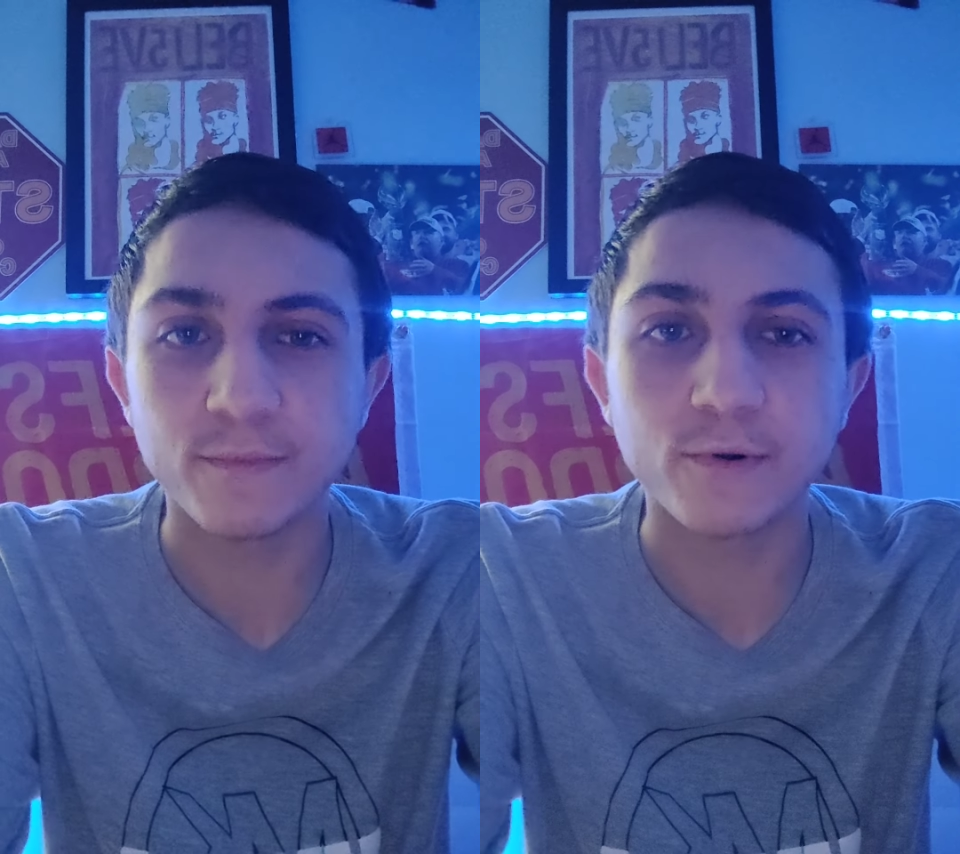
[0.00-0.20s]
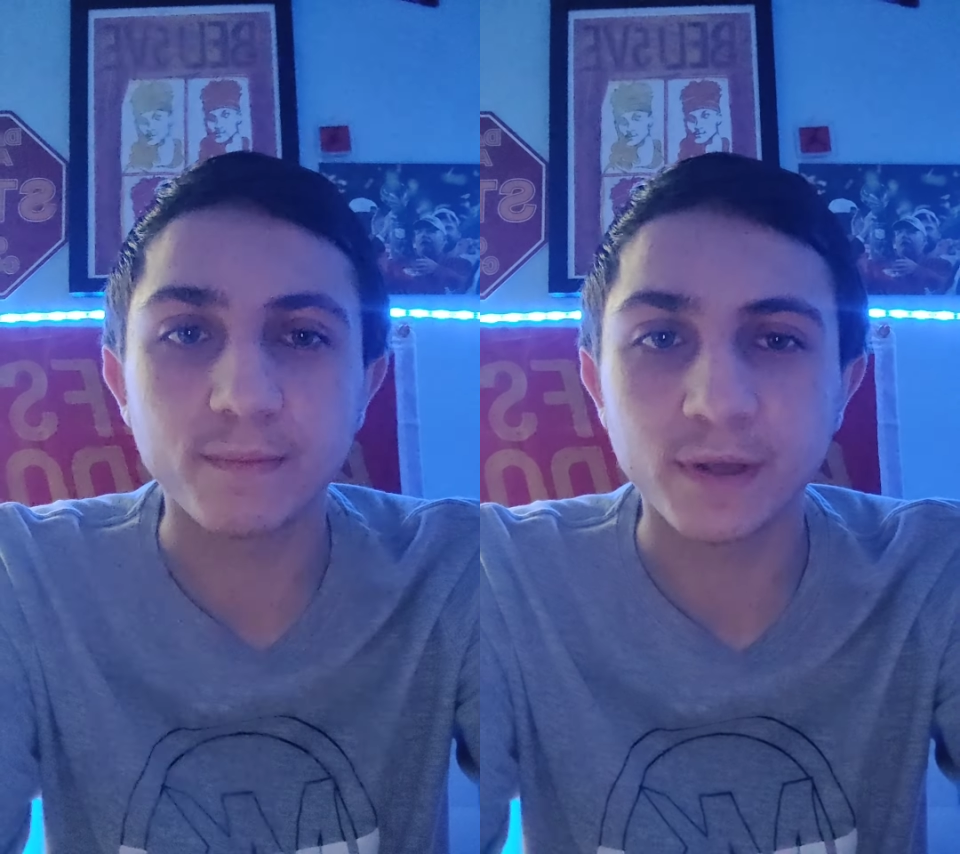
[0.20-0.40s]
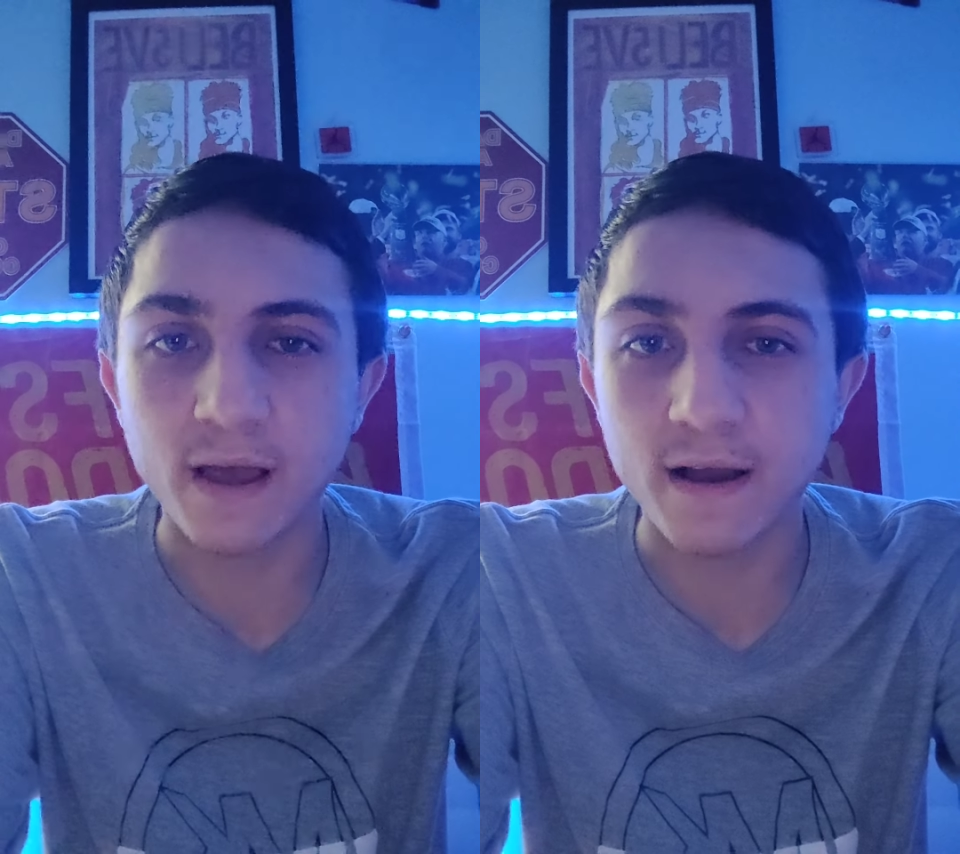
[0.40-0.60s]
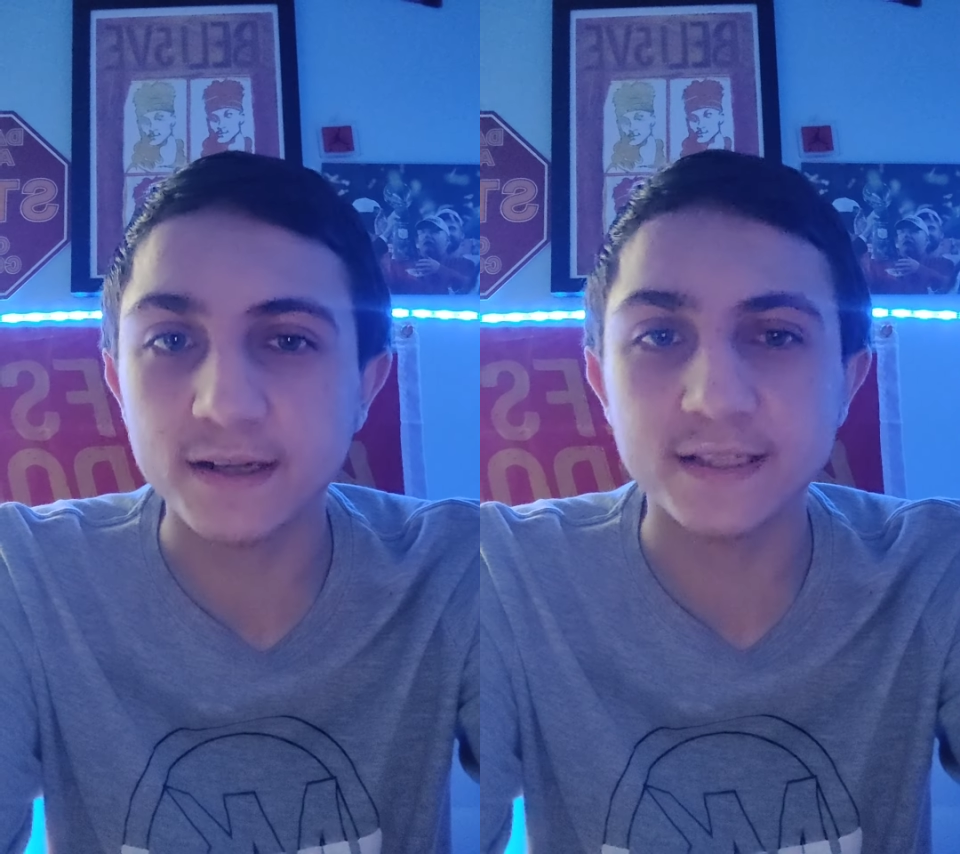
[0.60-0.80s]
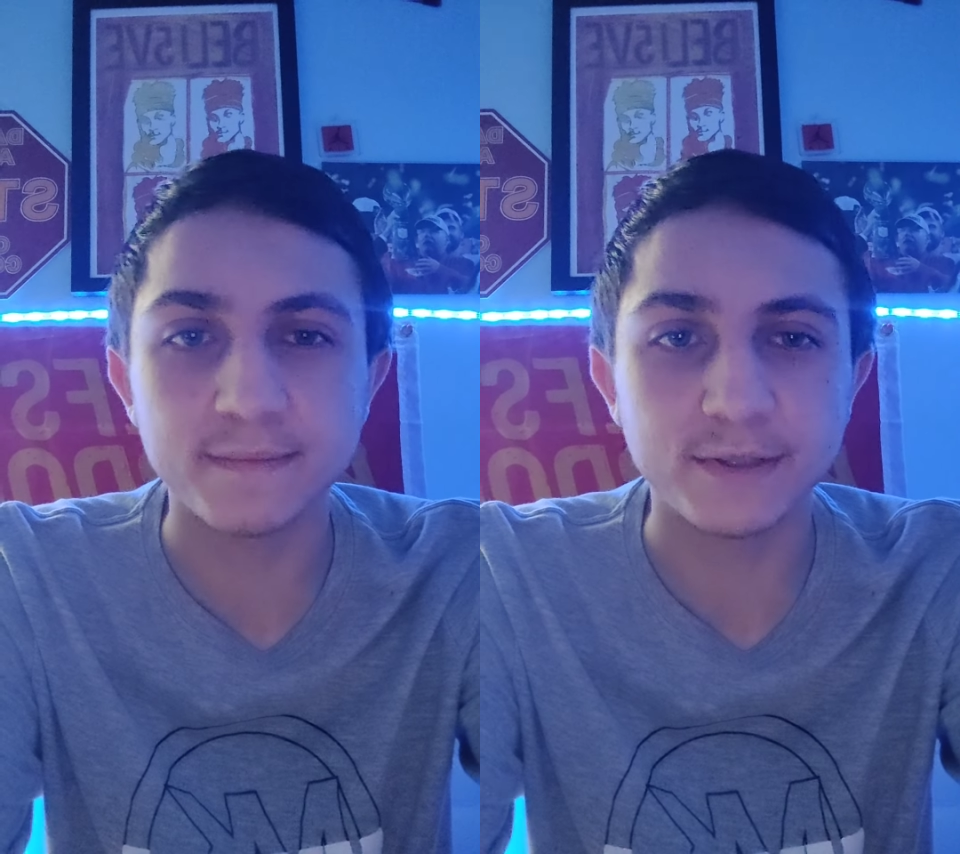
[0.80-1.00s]
more
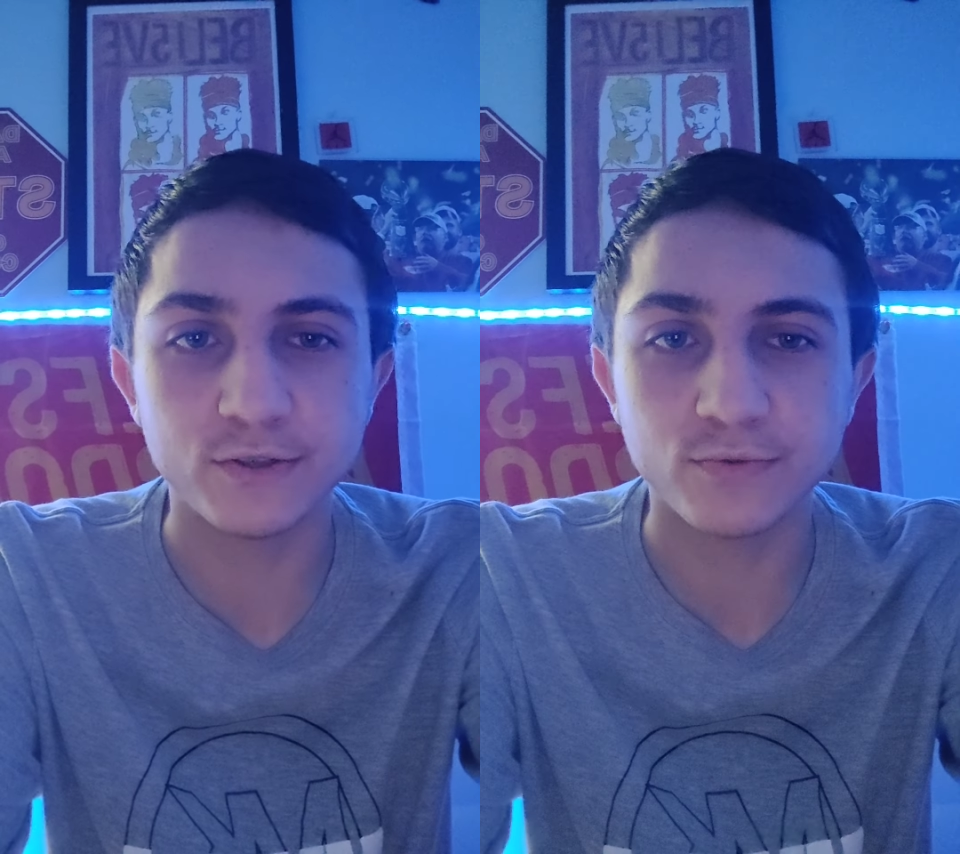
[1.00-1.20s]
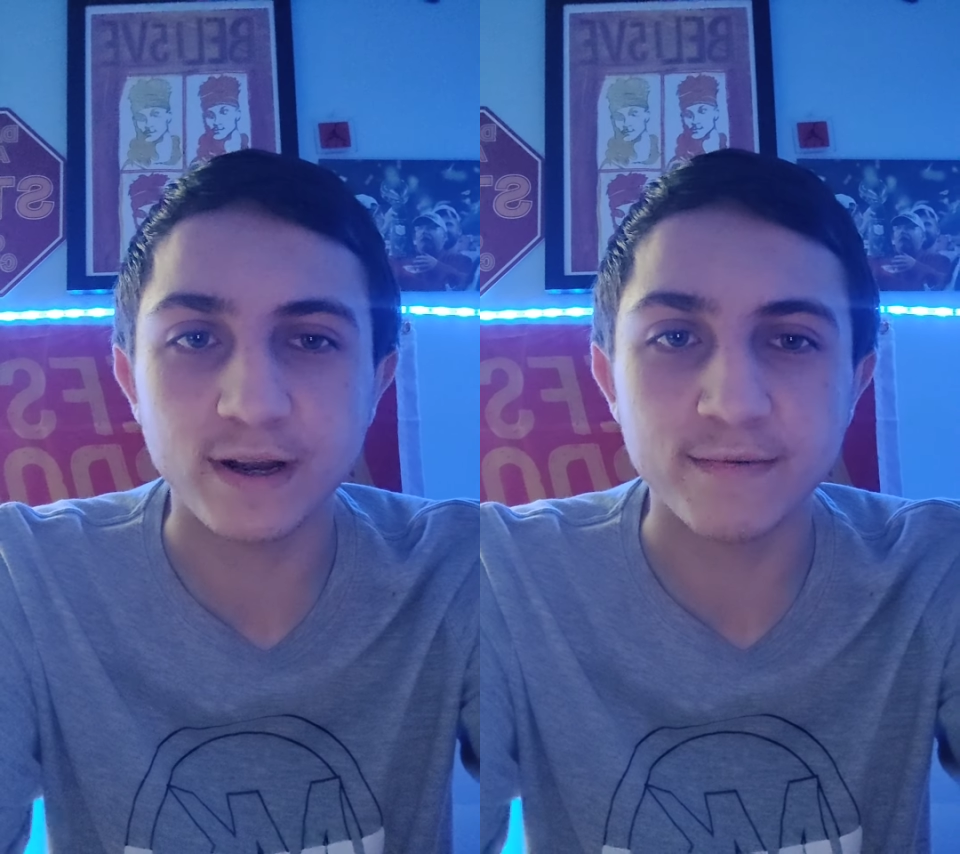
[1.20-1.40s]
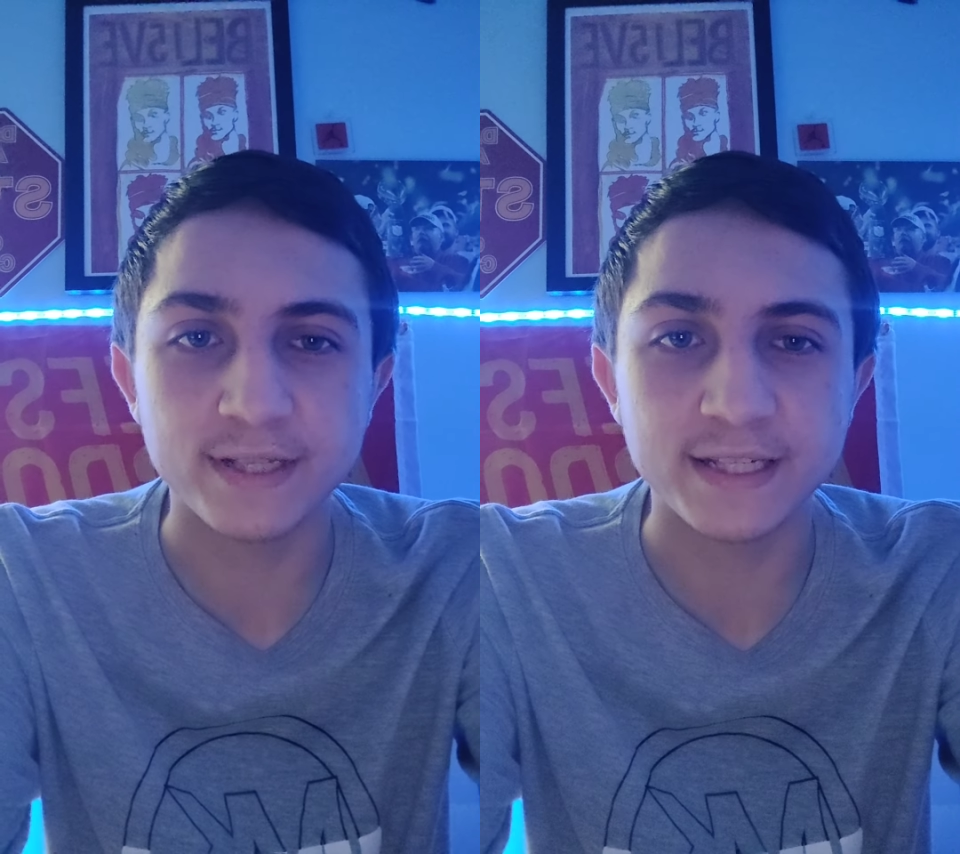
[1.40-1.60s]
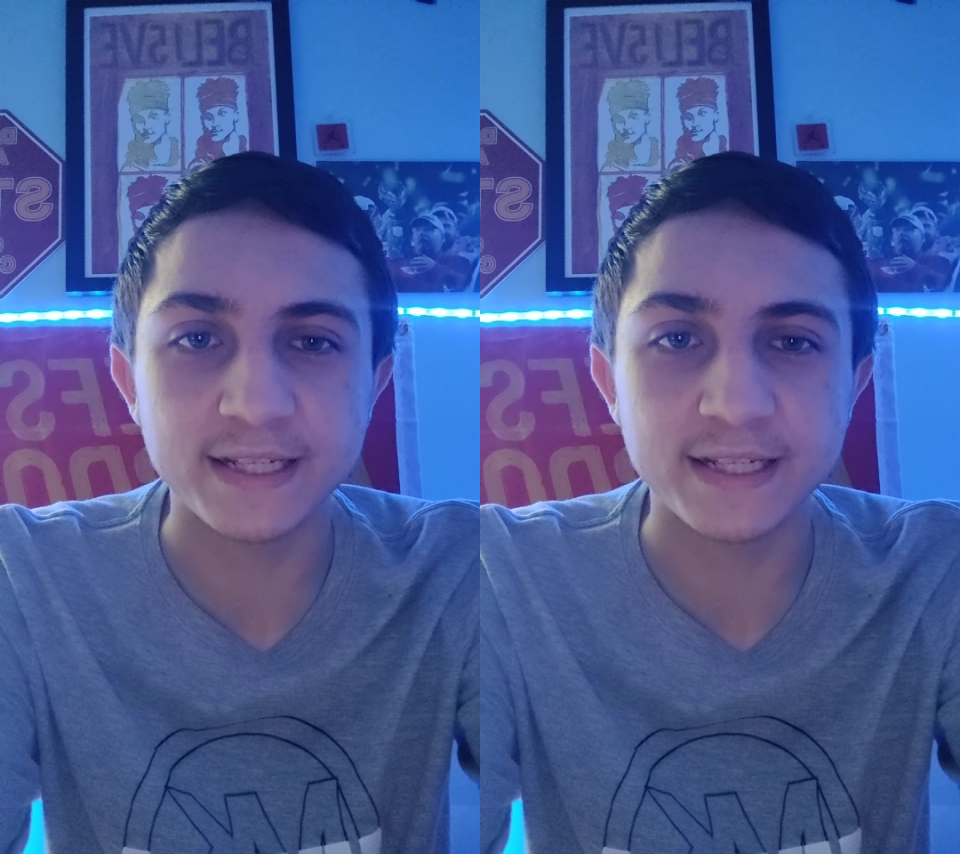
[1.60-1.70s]
blocks than Mitchell Robinson.